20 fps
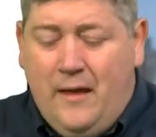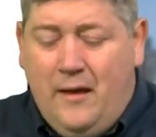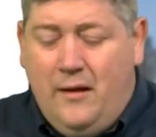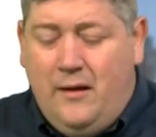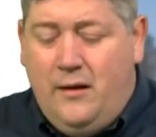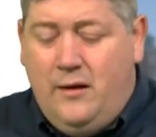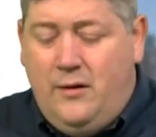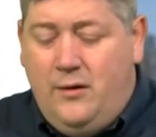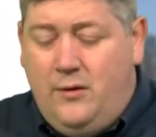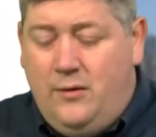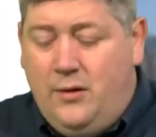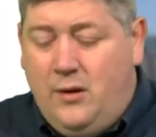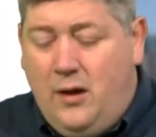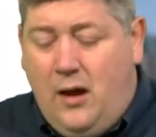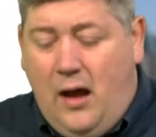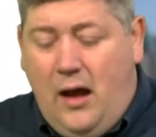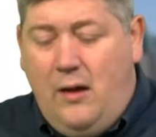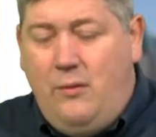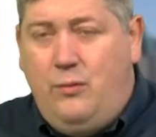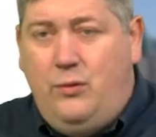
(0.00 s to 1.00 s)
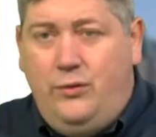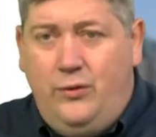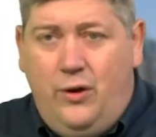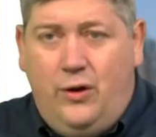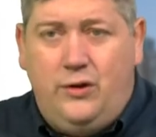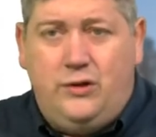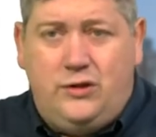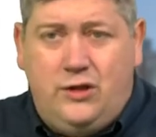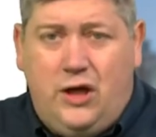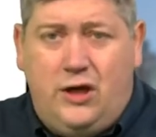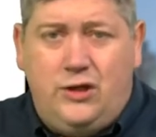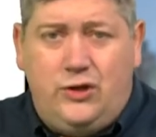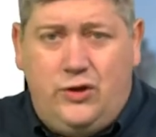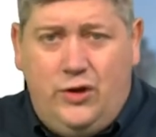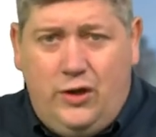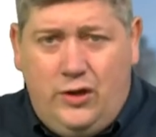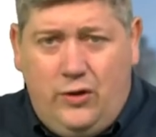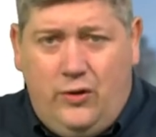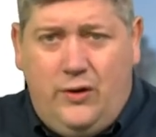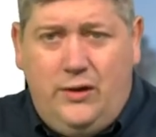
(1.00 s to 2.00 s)
You know, I will not touch
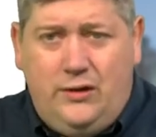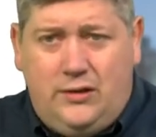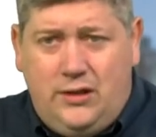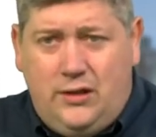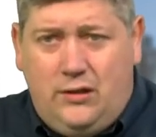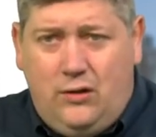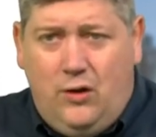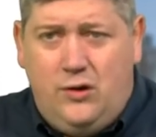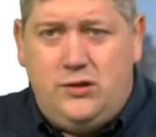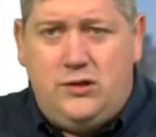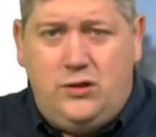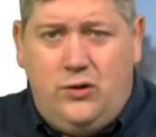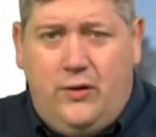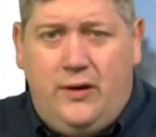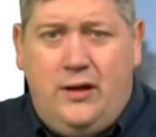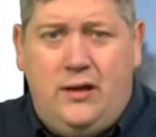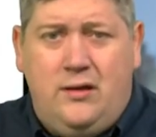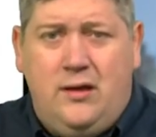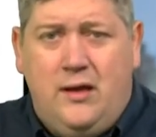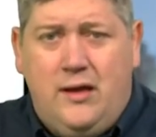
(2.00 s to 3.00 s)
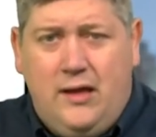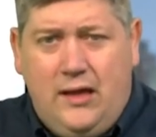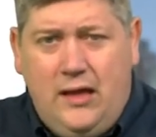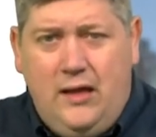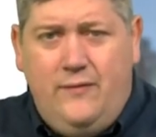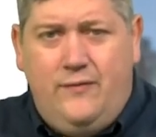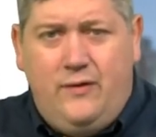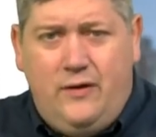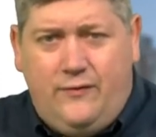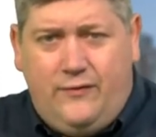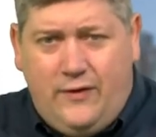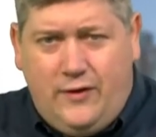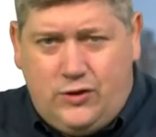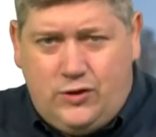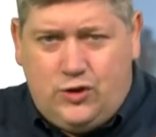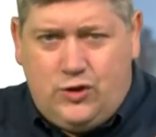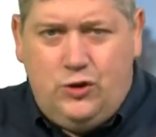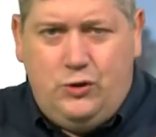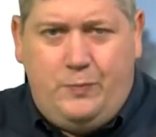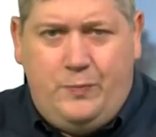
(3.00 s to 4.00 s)
the anointed, Lord's anointed, even if they're
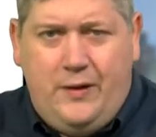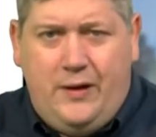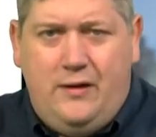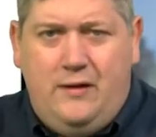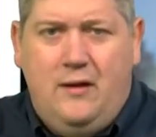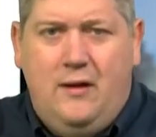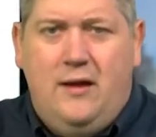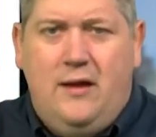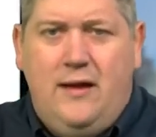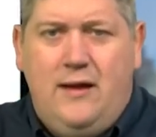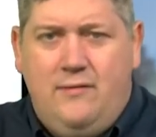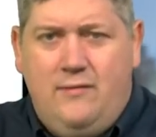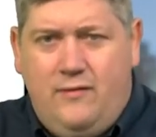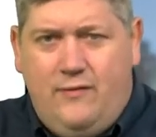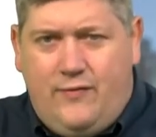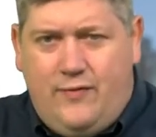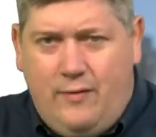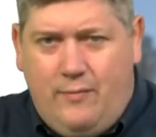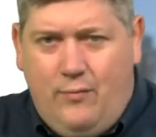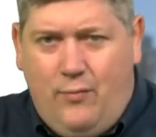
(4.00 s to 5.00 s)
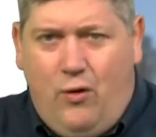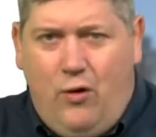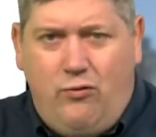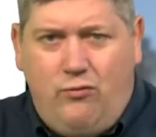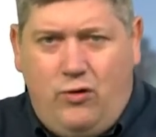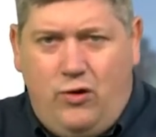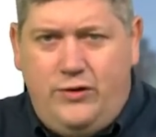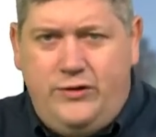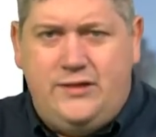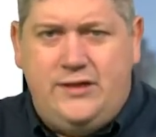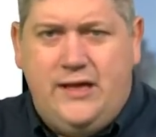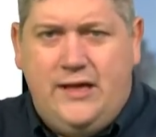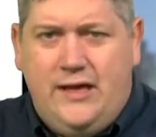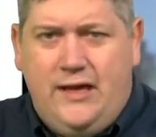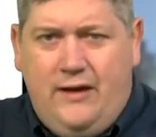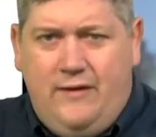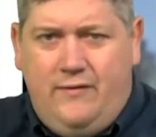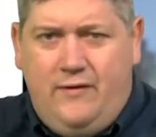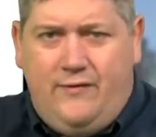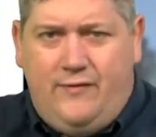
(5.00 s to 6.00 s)
stupid, even if they're morons,
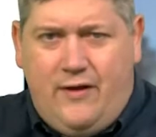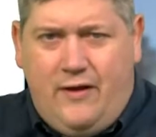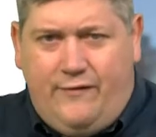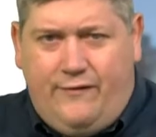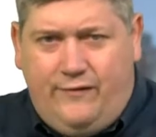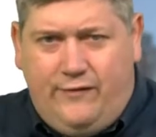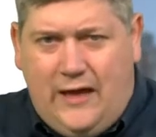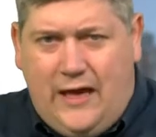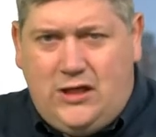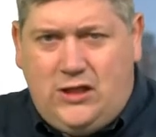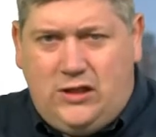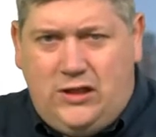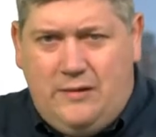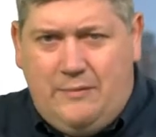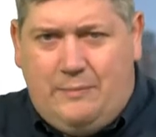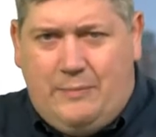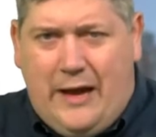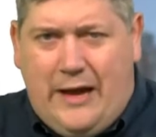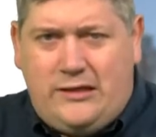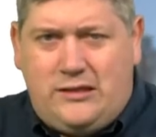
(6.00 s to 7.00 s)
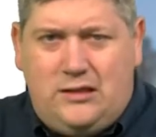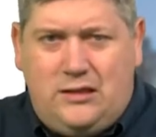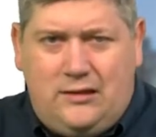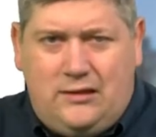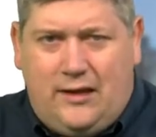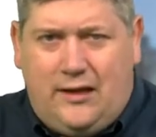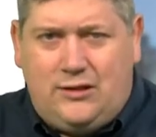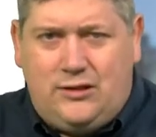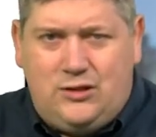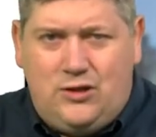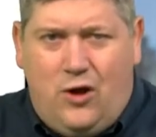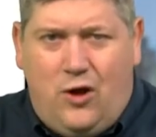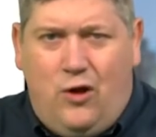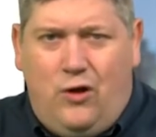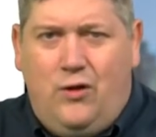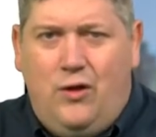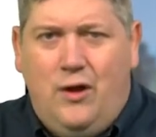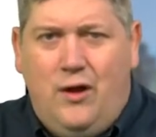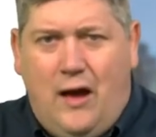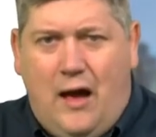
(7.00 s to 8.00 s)
even if they're fleshly and backslidden like
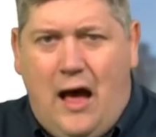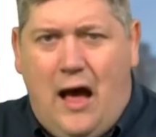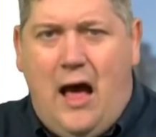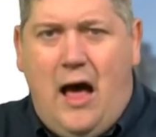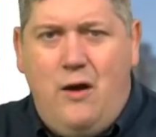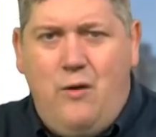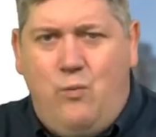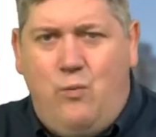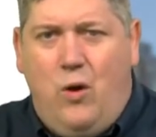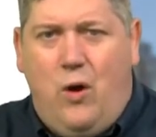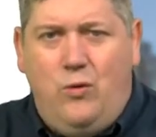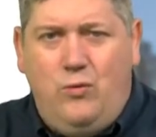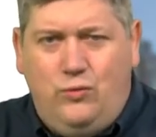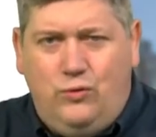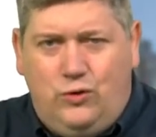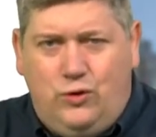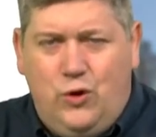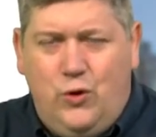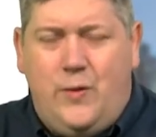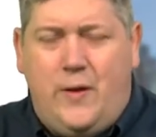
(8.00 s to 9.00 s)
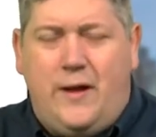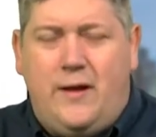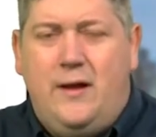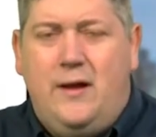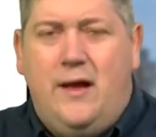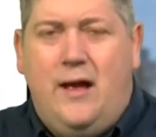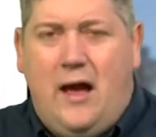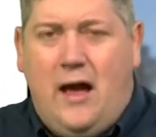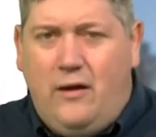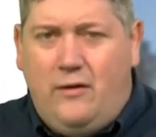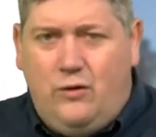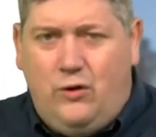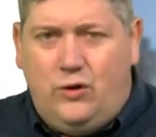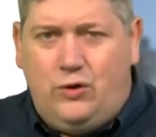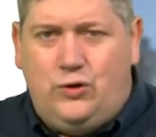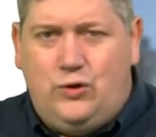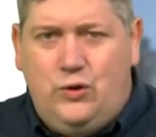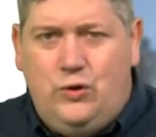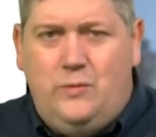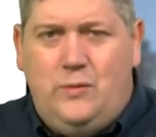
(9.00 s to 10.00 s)
Saul. I won't do it. I've
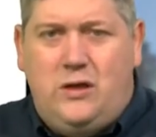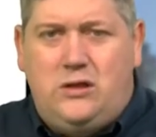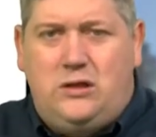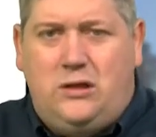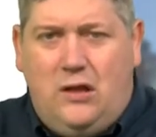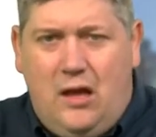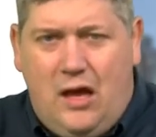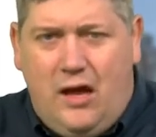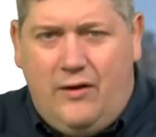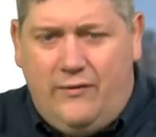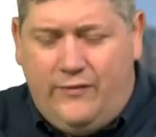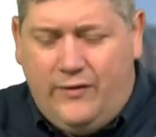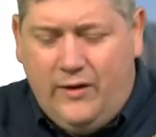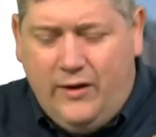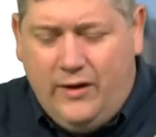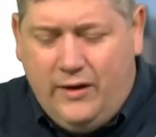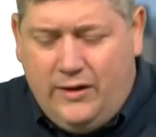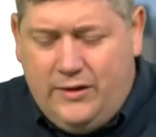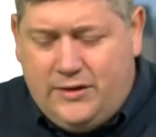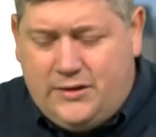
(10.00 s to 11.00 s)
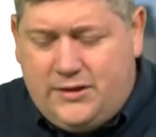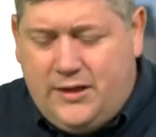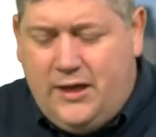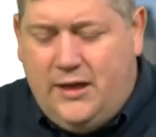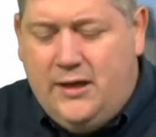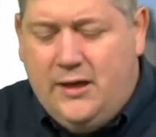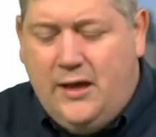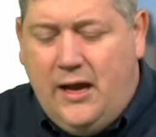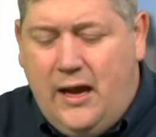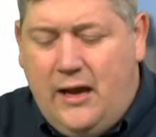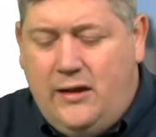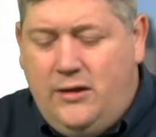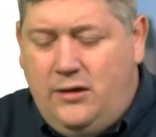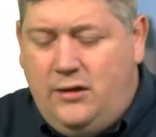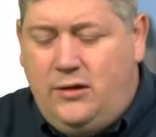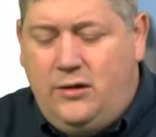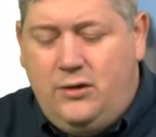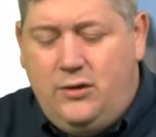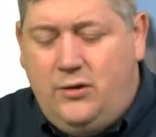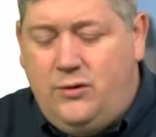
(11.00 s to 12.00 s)
got too much love, you see.
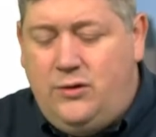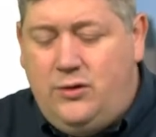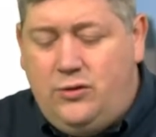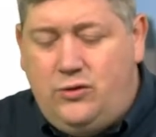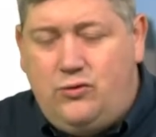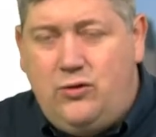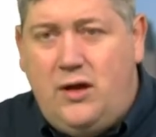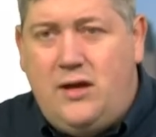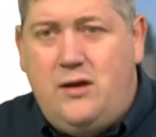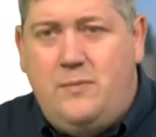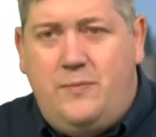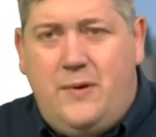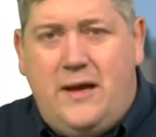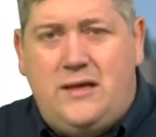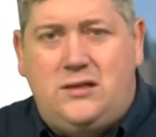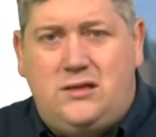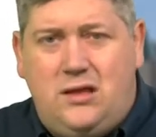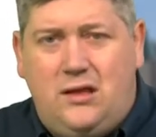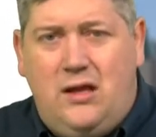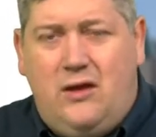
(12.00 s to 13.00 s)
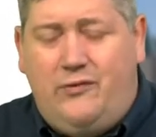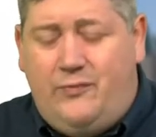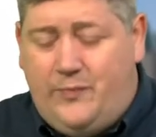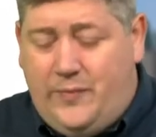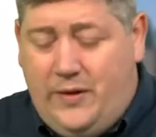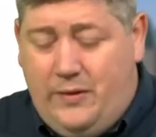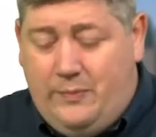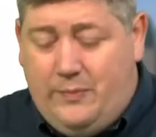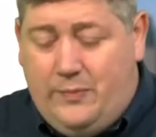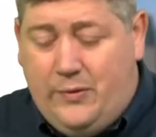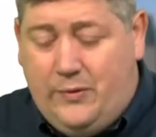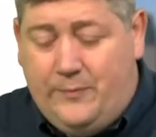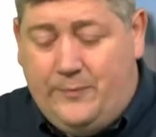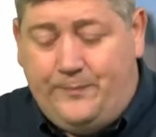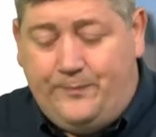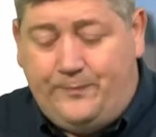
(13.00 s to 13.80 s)
And, you know, you try your best to love people.